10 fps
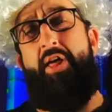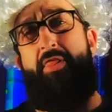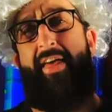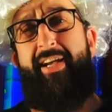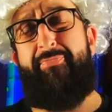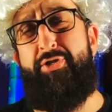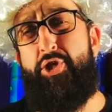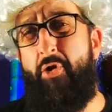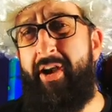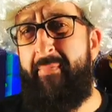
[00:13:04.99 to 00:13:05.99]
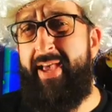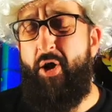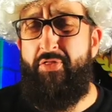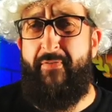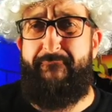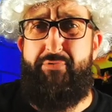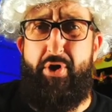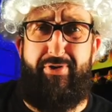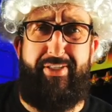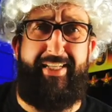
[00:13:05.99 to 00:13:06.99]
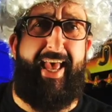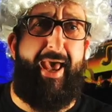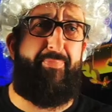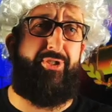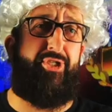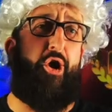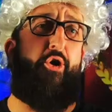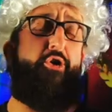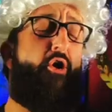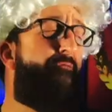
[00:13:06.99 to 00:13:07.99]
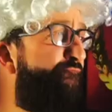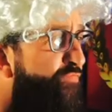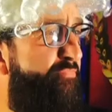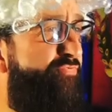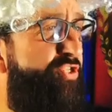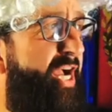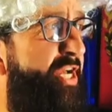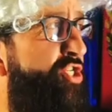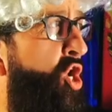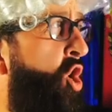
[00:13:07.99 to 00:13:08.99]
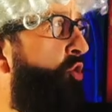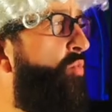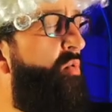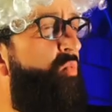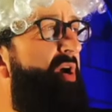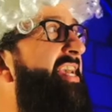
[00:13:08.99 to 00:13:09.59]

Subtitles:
Thanks for joining me on the first episode of Thrift Judge, where we